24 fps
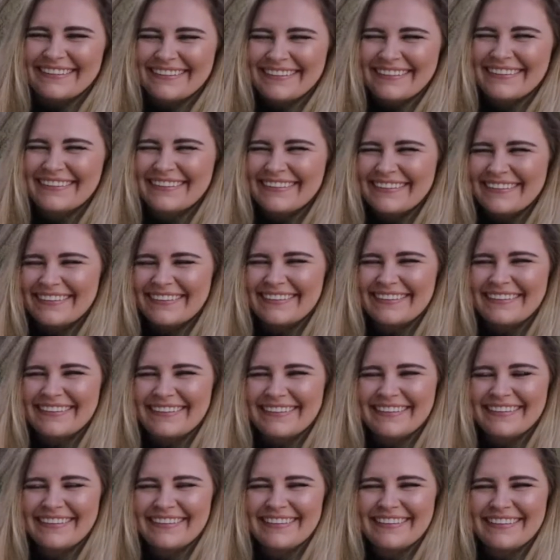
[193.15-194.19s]

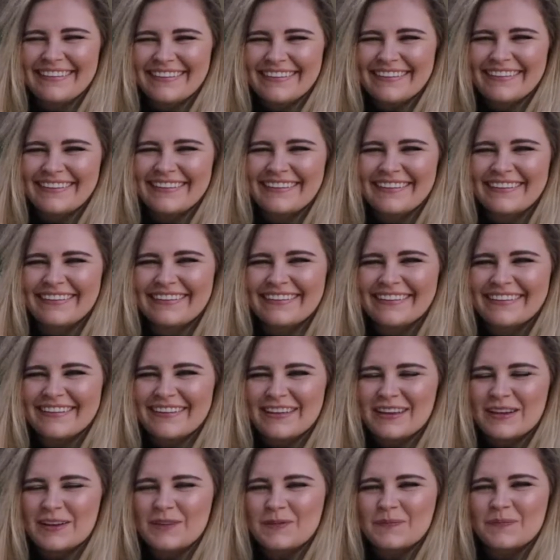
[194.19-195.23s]

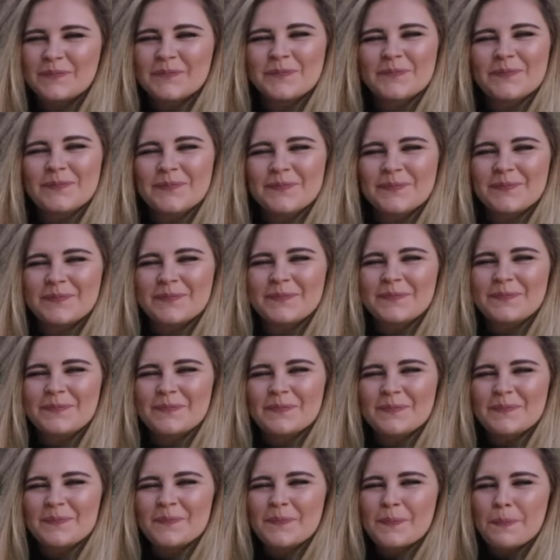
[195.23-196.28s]

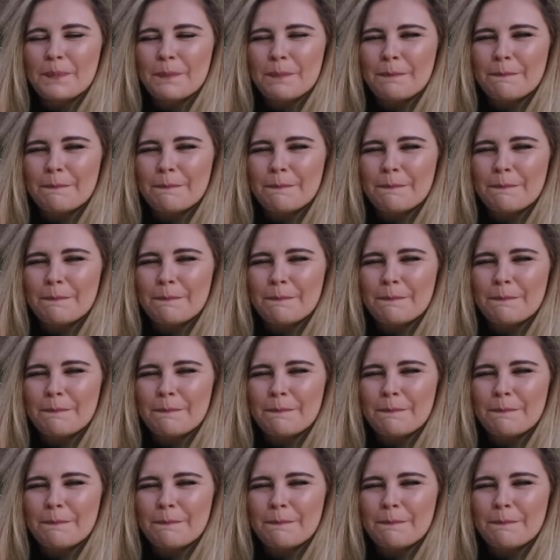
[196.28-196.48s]
The person shown says nothing.